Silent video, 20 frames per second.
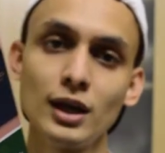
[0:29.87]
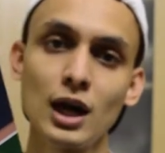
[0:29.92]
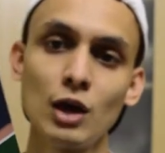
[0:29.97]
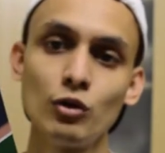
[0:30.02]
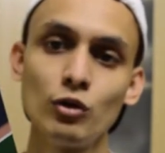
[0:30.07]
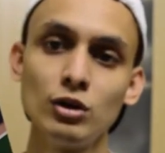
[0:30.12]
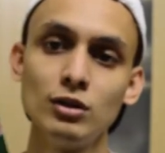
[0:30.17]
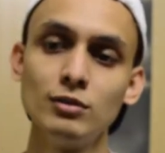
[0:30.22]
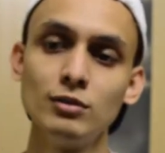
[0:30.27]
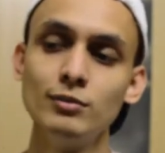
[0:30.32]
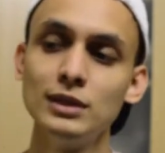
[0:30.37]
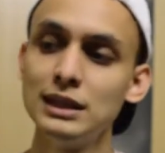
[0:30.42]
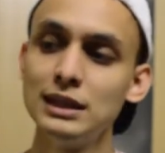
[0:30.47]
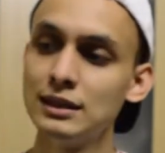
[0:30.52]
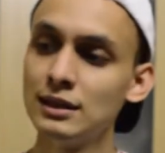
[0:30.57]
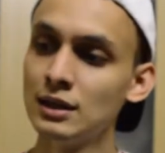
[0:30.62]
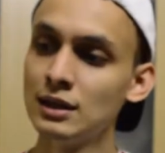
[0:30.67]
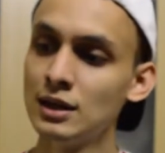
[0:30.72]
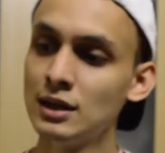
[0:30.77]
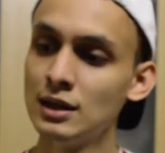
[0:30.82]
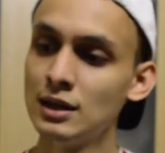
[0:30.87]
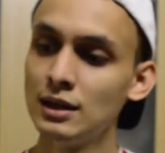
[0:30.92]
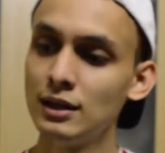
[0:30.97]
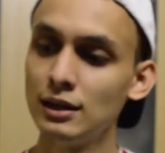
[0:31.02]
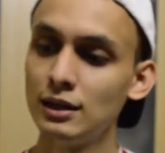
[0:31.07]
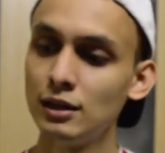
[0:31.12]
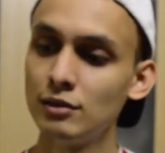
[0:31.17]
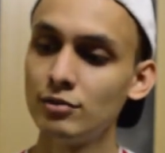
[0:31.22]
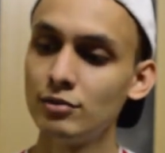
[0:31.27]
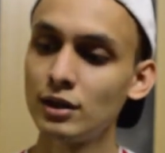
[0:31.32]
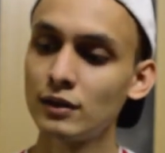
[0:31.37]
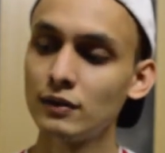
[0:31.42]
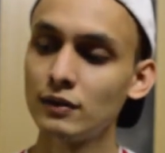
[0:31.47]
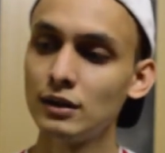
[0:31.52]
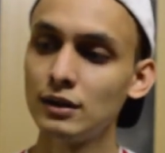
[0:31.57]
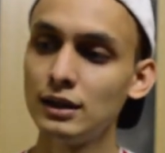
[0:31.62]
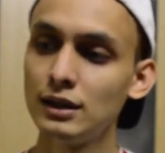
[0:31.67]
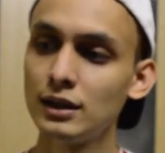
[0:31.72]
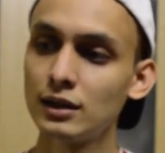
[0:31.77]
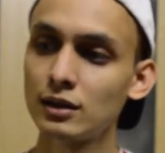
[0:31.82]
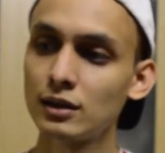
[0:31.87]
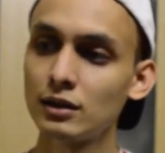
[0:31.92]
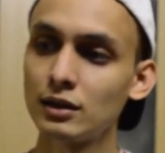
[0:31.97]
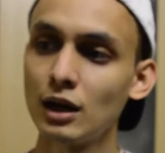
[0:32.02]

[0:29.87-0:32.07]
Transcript: I will be leaving the link